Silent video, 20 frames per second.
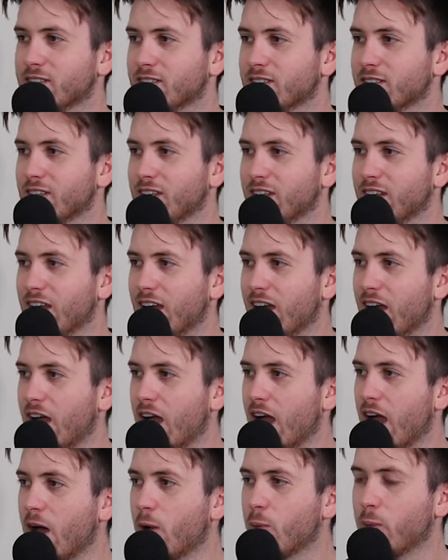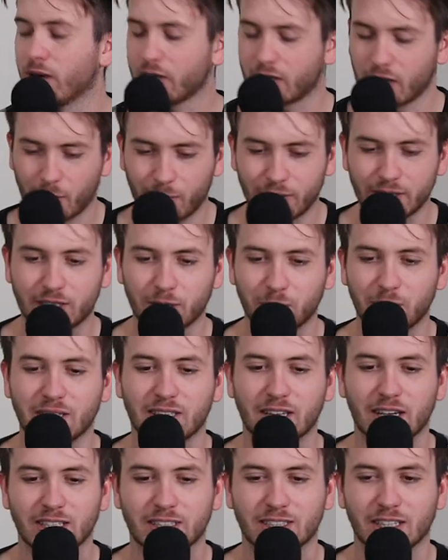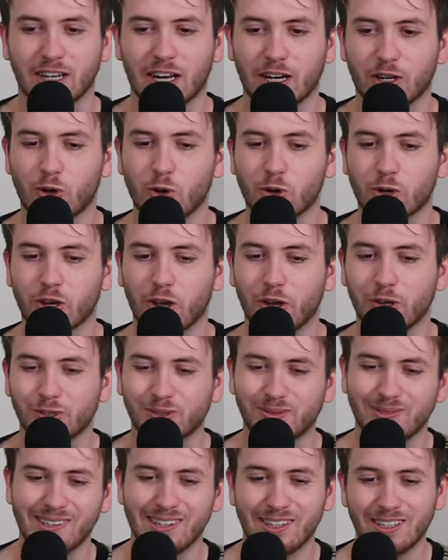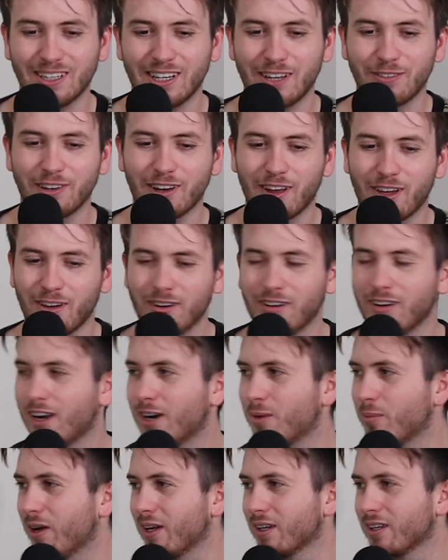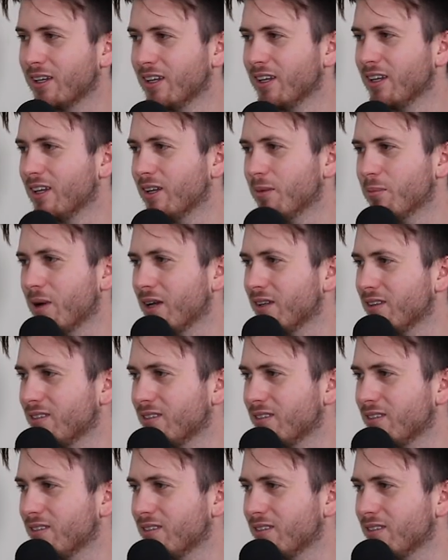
Yeah, absolutely. We're going to be decent. And Cook goes, oh, you never know. And I'm like... Mate,